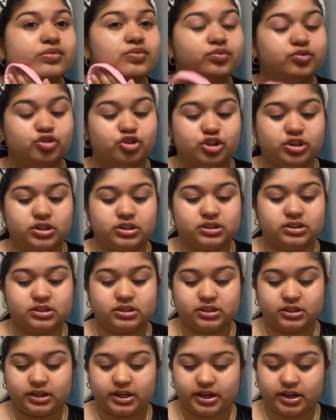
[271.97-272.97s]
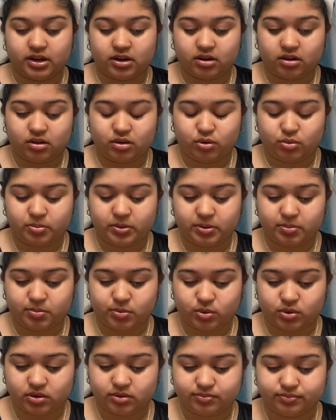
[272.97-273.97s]
just to get a little bit
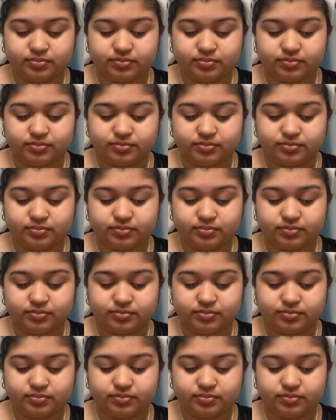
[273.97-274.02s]
more